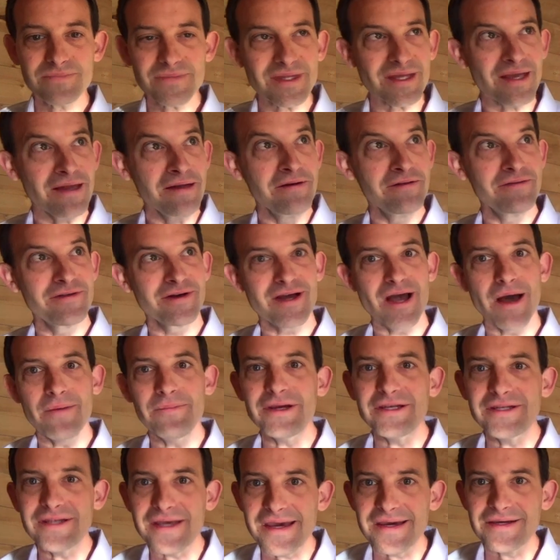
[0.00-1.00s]
And in the
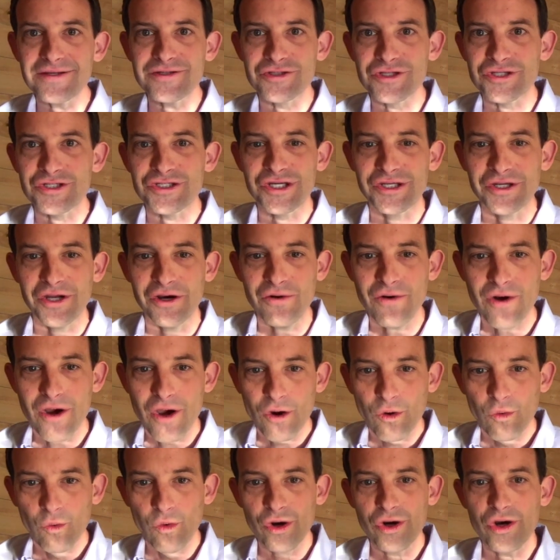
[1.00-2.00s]
coming days, just so you know,
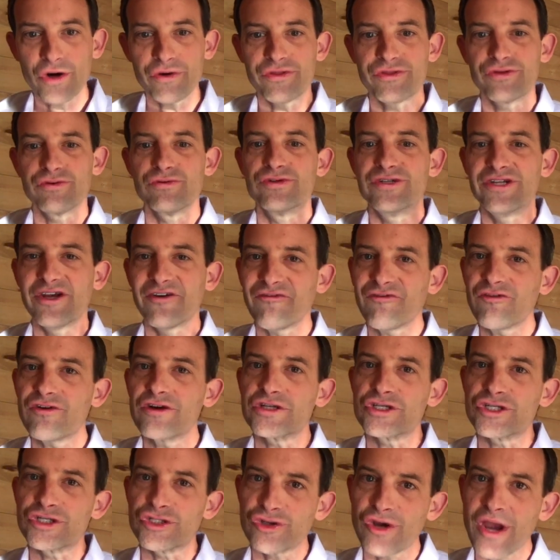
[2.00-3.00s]
we'll go through
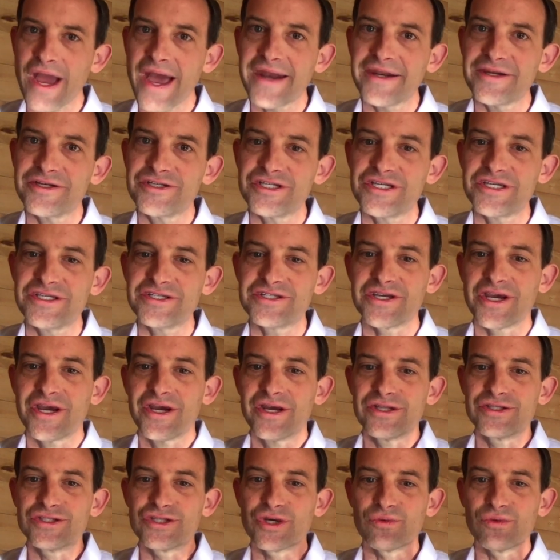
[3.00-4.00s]
different strategies
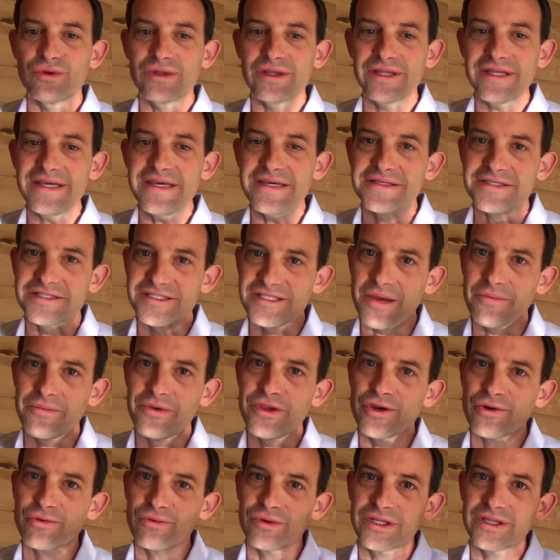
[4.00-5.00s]
to release some of
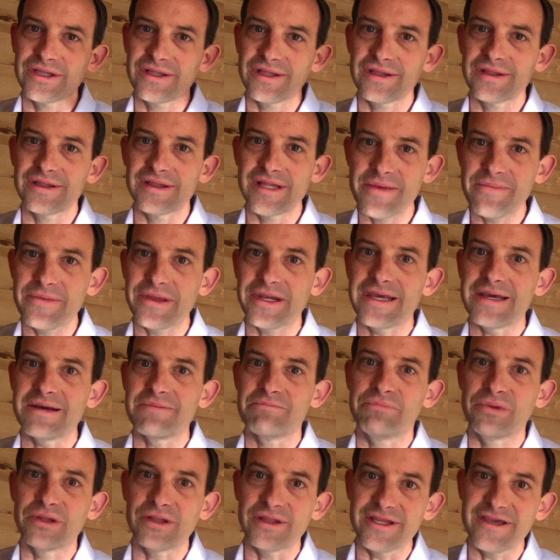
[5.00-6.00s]
your limiting
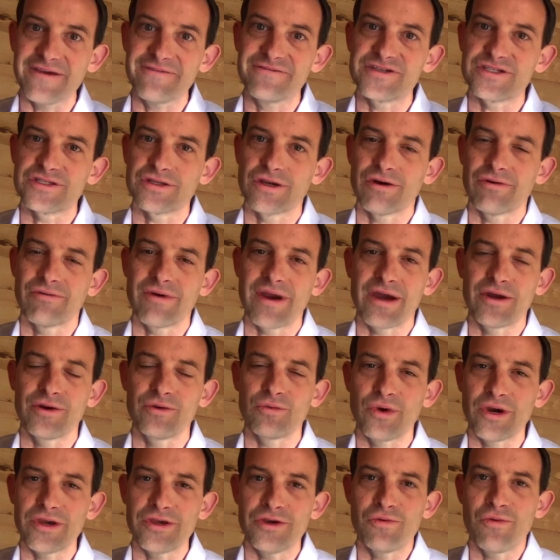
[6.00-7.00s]
beliefs
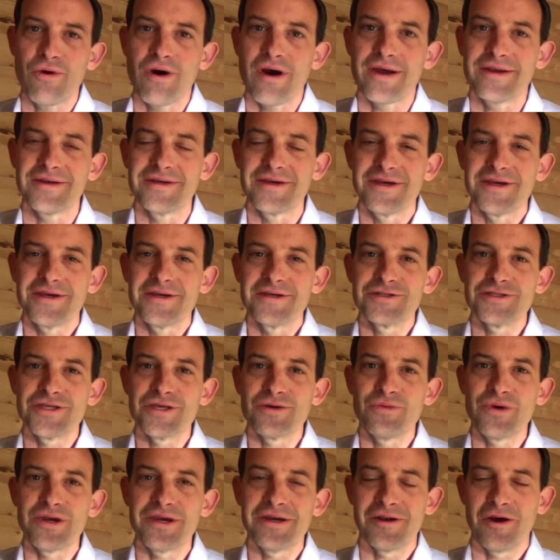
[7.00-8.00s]
around what you want so
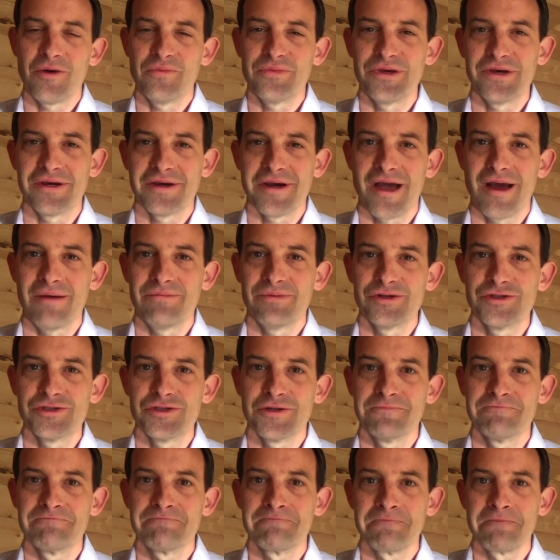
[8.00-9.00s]
that we can help you accomplish
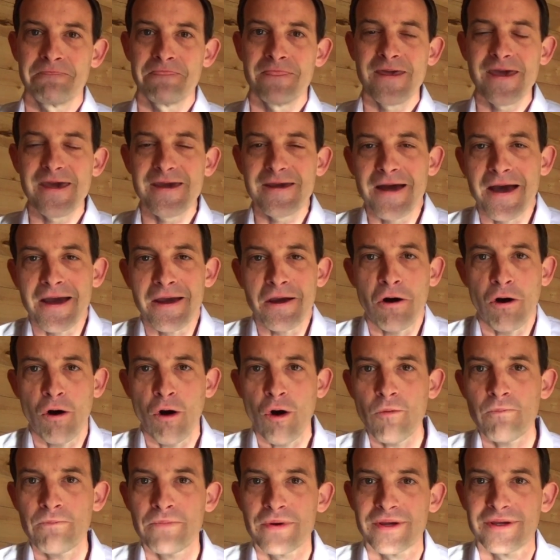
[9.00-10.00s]
them. Hey, I
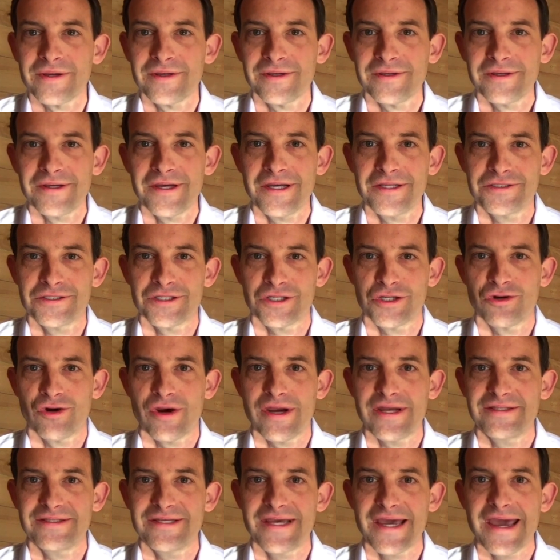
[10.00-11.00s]
hope it's a
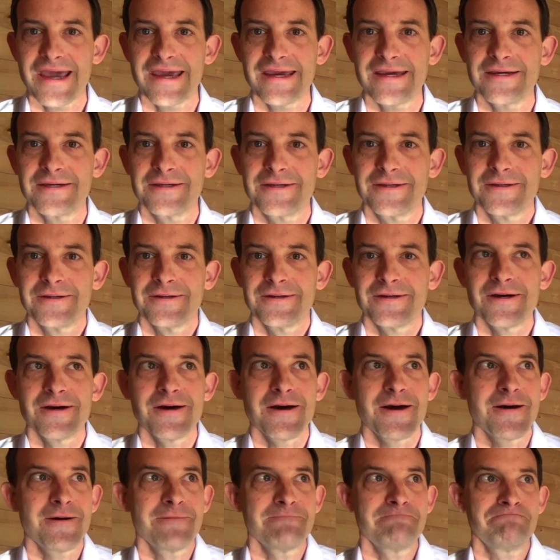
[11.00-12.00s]
great day.
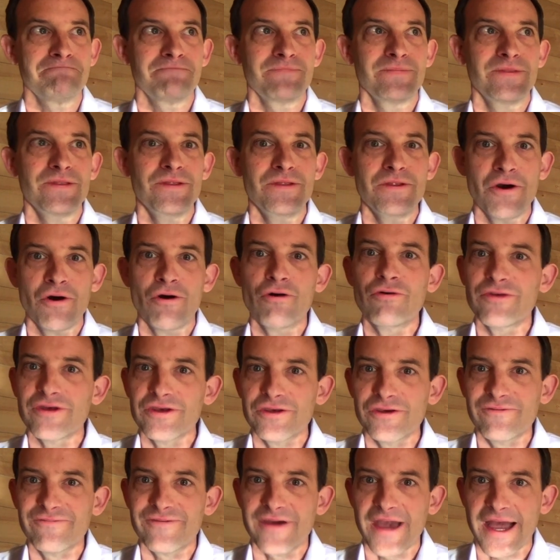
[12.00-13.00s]
Um, know that
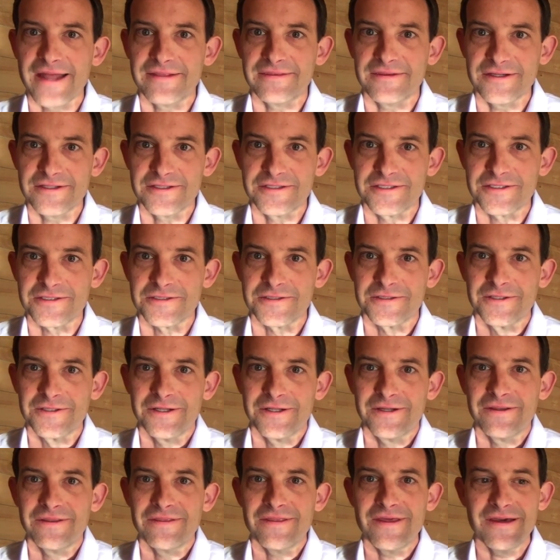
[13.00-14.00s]
you've got this,
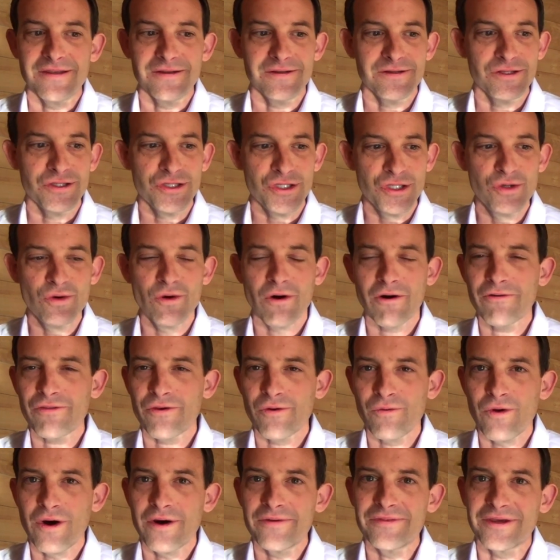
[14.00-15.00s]
that you are the
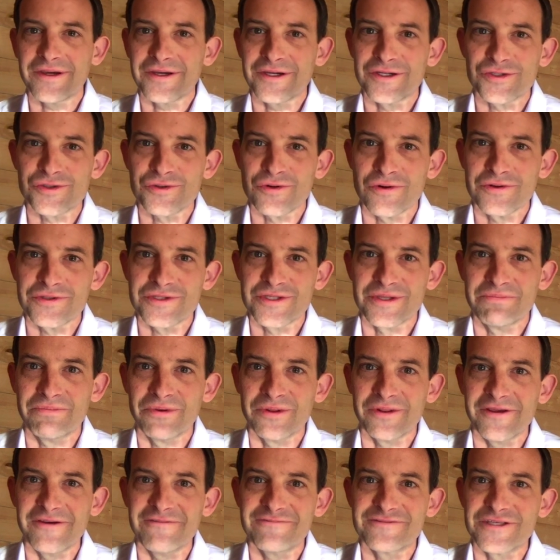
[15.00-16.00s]
one that controls the
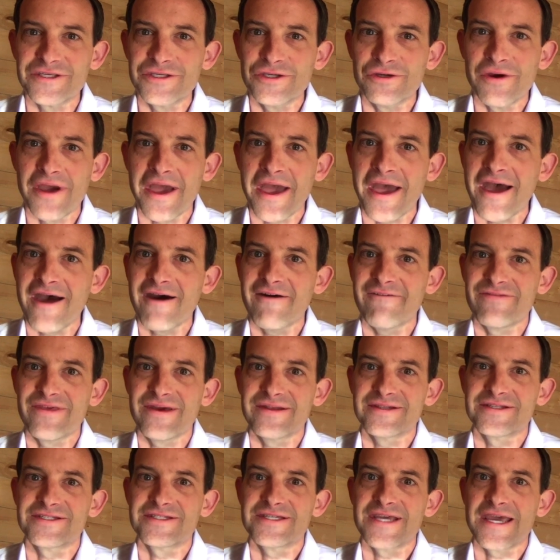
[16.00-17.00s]
beliefs that you have
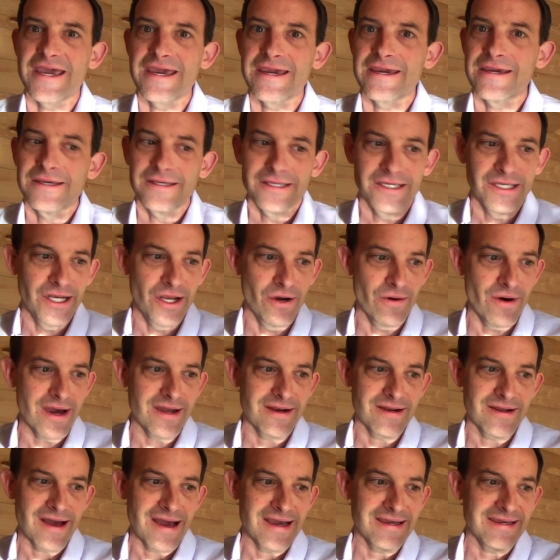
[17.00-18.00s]
that say, you know what,
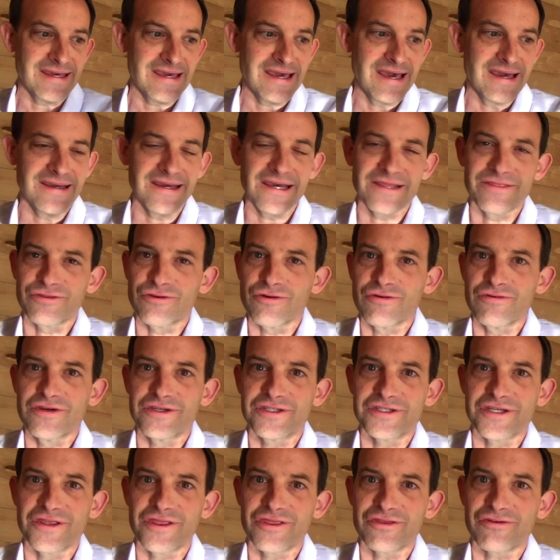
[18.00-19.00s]
I can get through
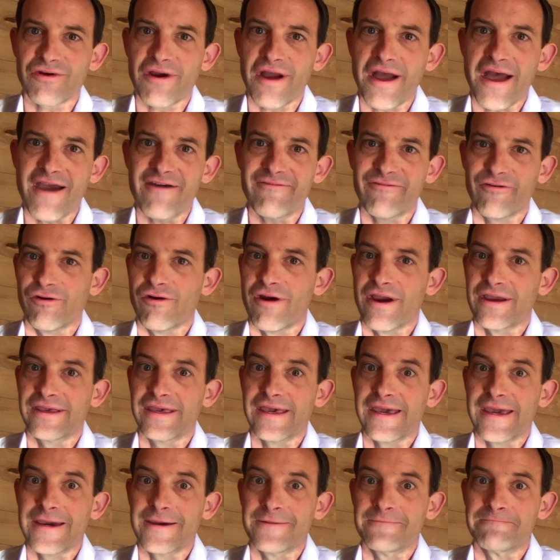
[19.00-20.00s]
this and thrive, or
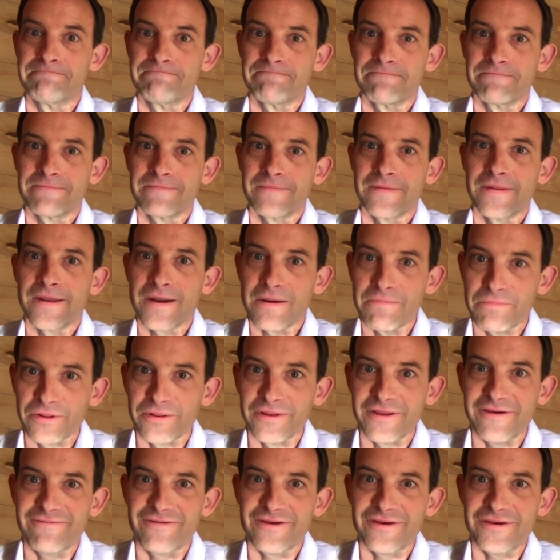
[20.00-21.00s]
I can't. And I
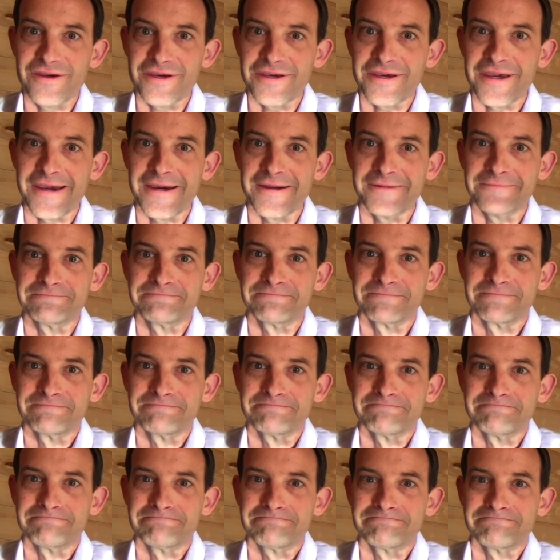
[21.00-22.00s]
believe that you can.
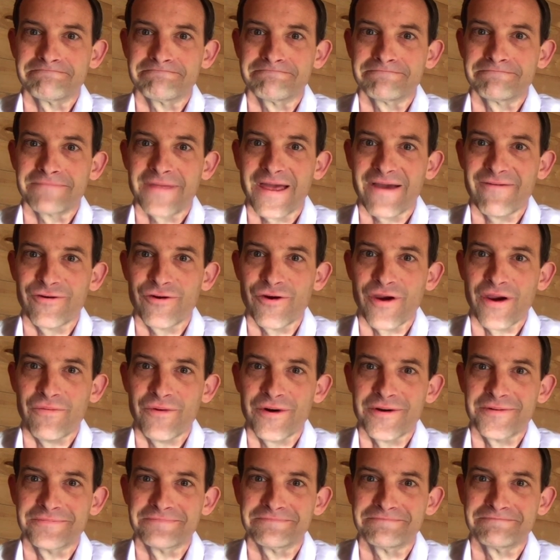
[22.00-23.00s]
Have a great
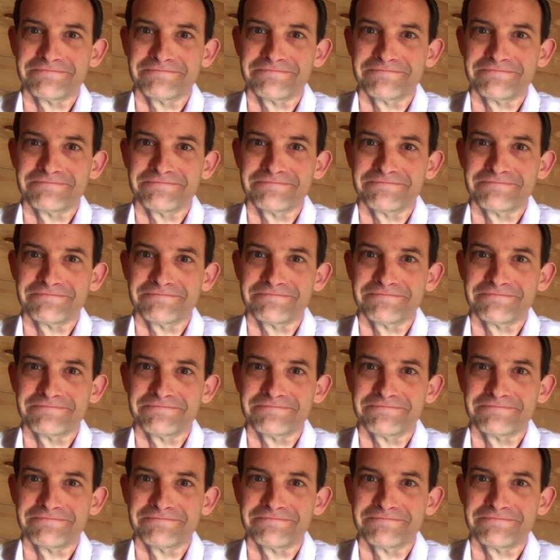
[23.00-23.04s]
one.